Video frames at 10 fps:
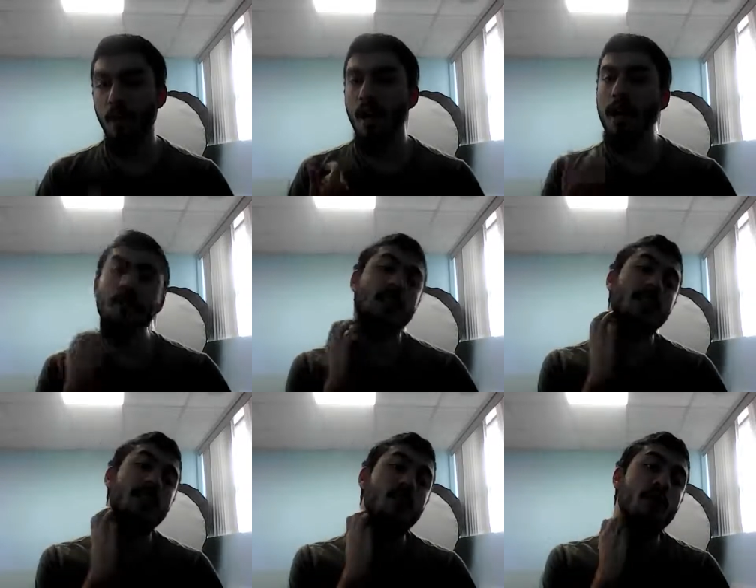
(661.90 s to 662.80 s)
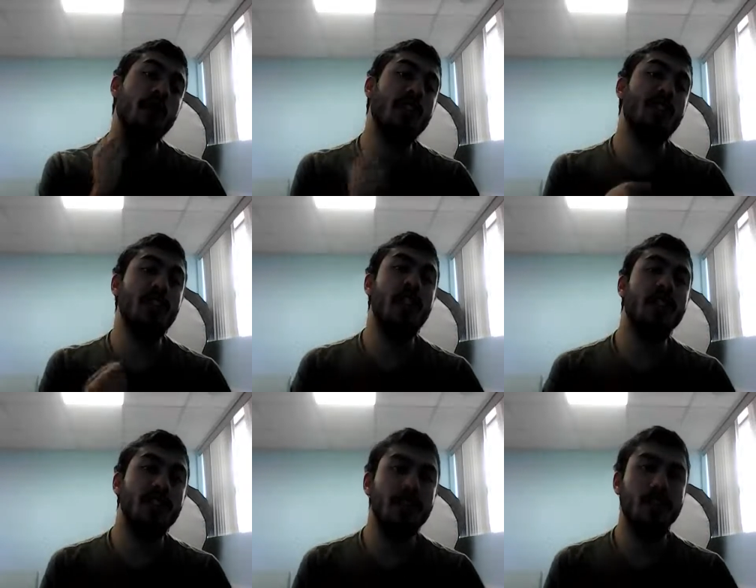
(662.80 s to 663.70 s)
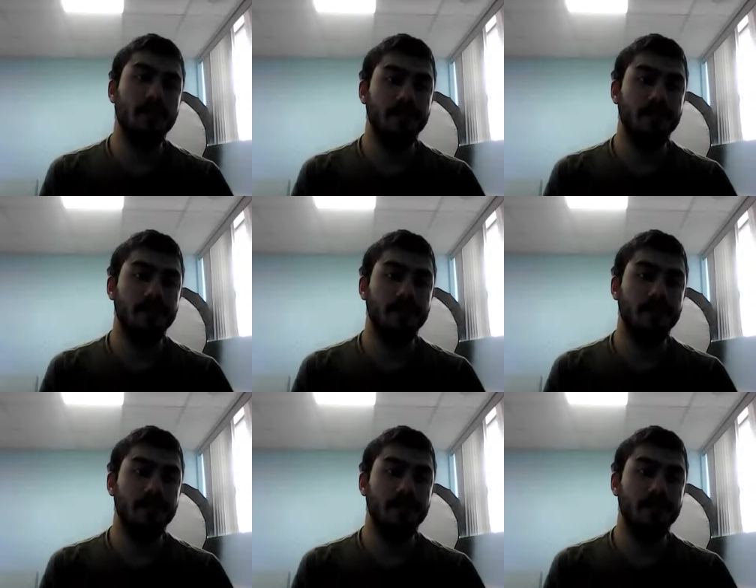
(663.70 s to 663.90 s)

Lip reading: Why? Because if you bought a child,